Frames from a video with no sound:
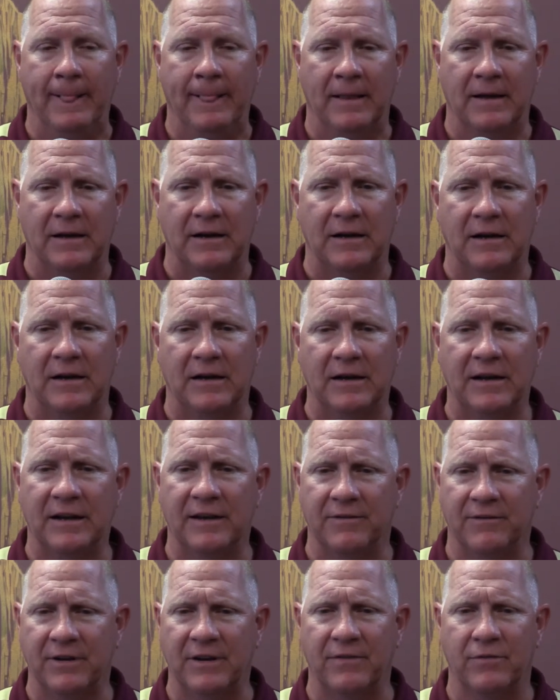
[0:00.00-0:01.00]
Uh,
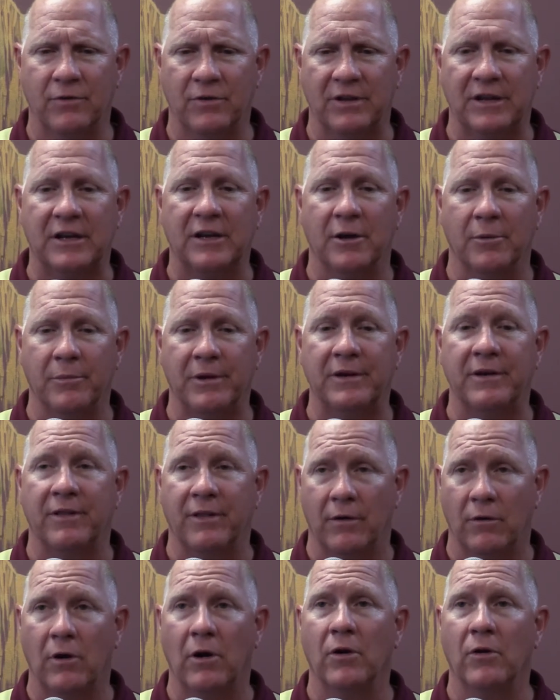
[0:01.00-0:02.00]
have, have really come into
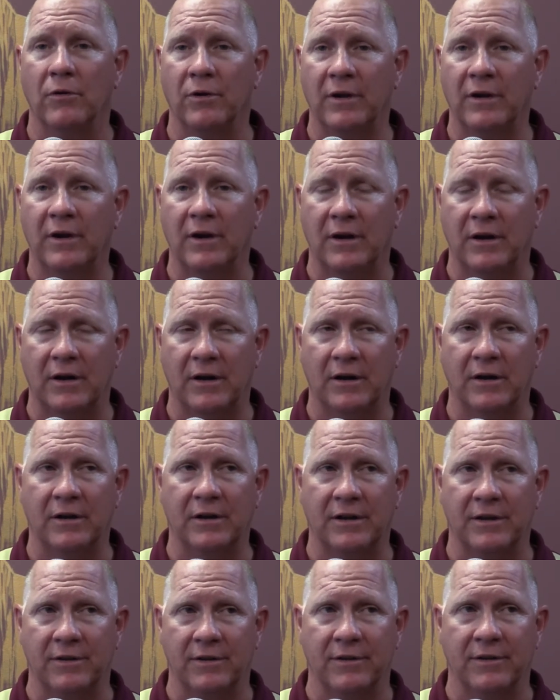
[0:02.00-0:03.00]
their own
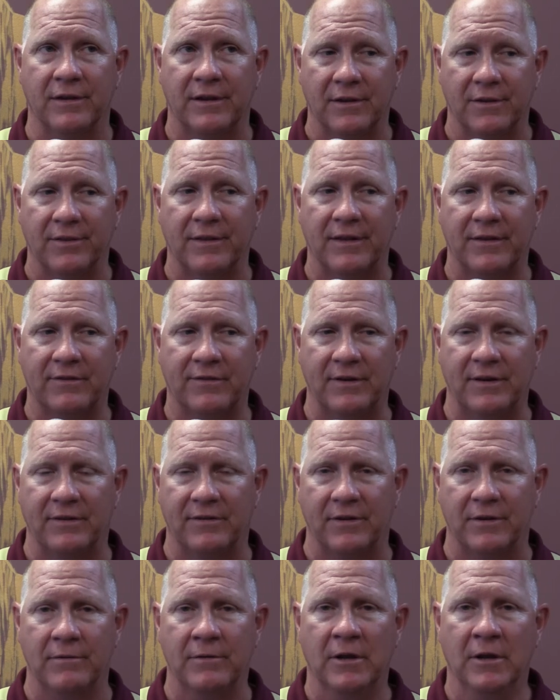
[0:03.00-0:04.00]
uh, in in this
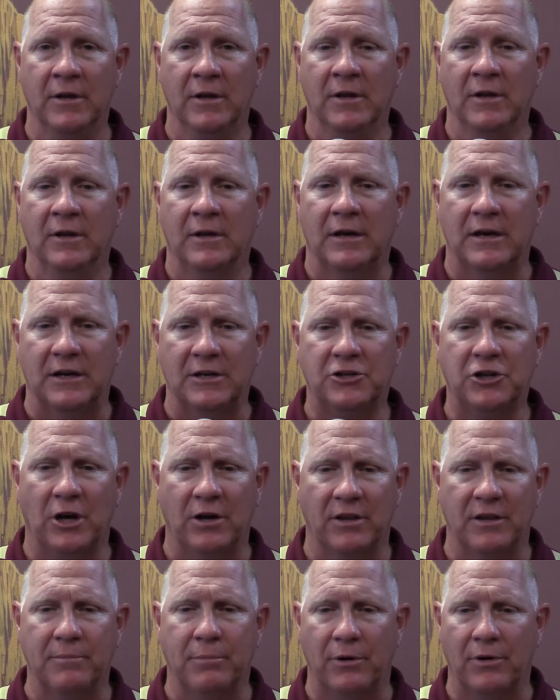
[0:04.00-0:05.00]
season. Uh,
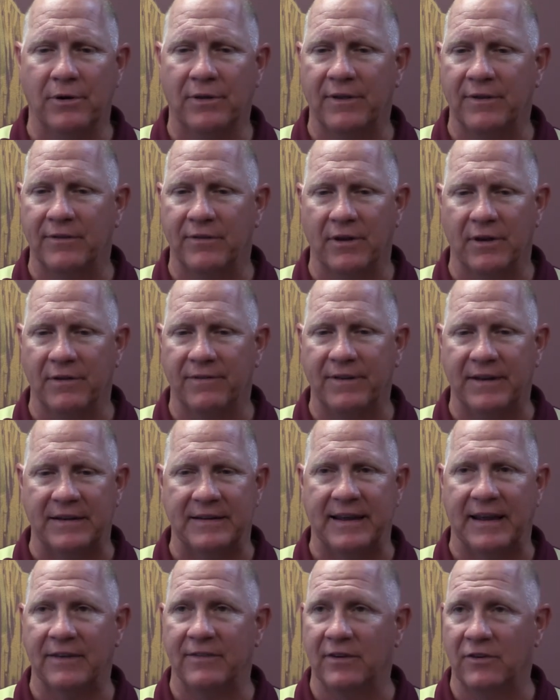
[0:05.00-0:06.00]
Charlie Bernth has done a
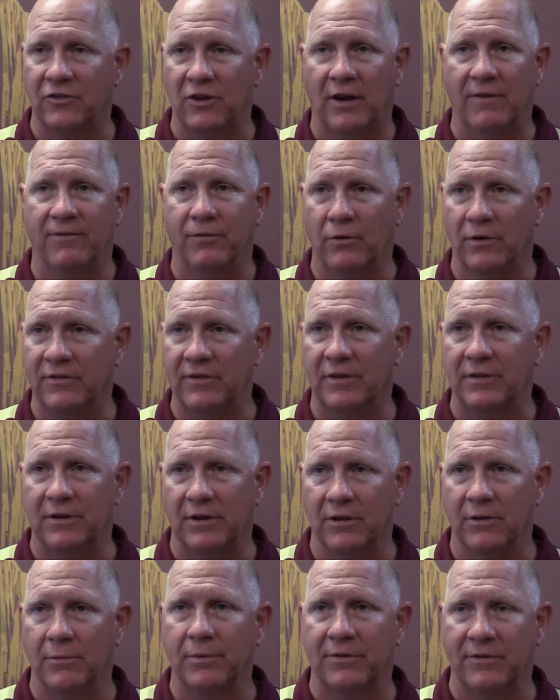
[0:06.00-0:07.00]
fantastic job for us at
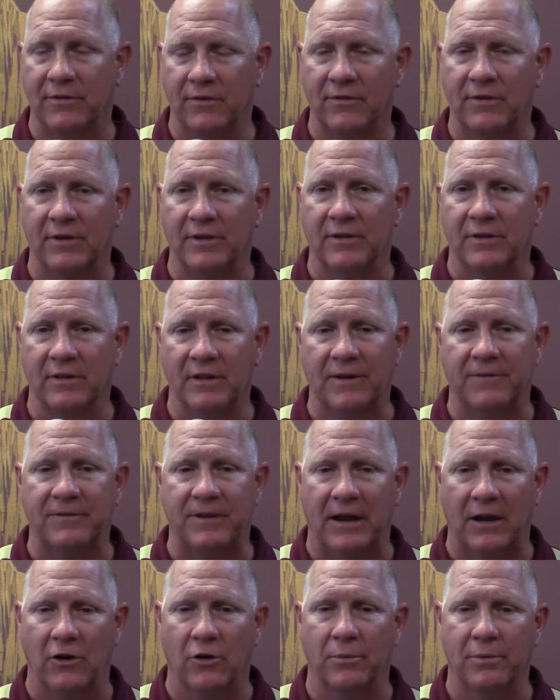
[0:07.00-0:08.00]
the other position, at the left tackle